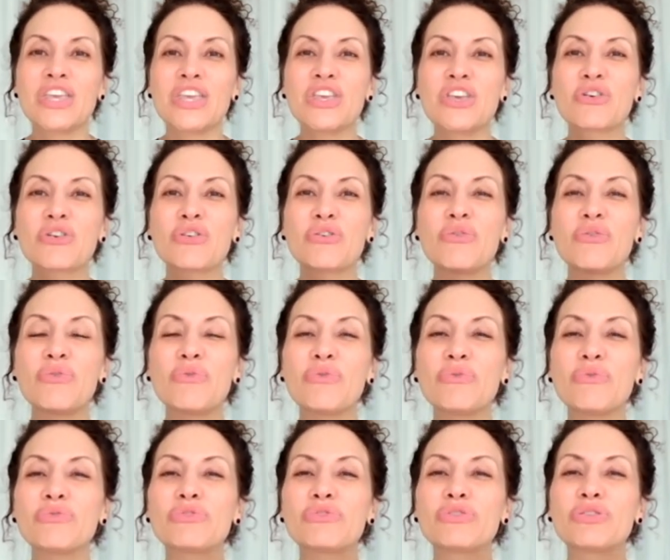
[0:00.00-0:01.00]
You
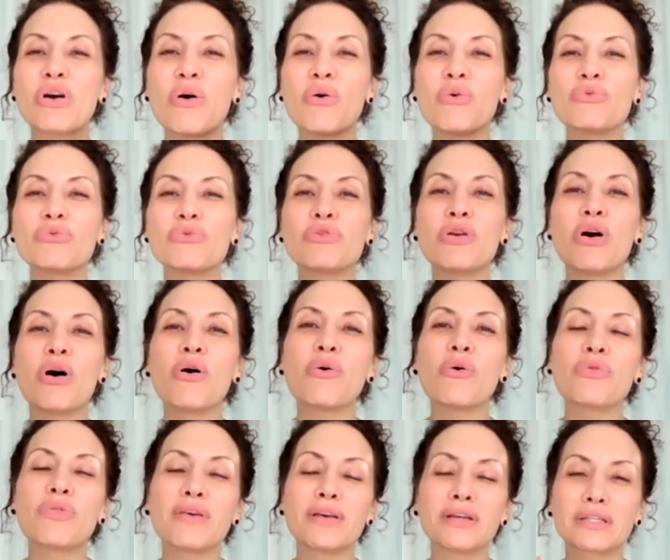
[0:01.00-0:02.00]
don't
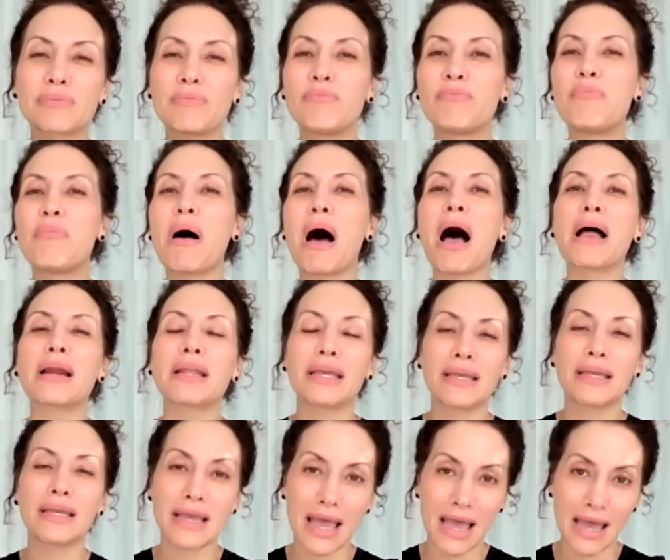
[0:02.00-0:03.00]
know this
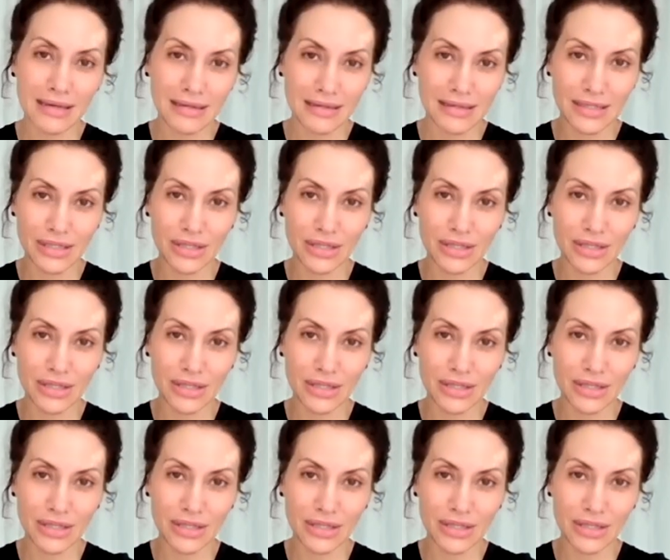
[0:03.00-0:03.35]
body yet.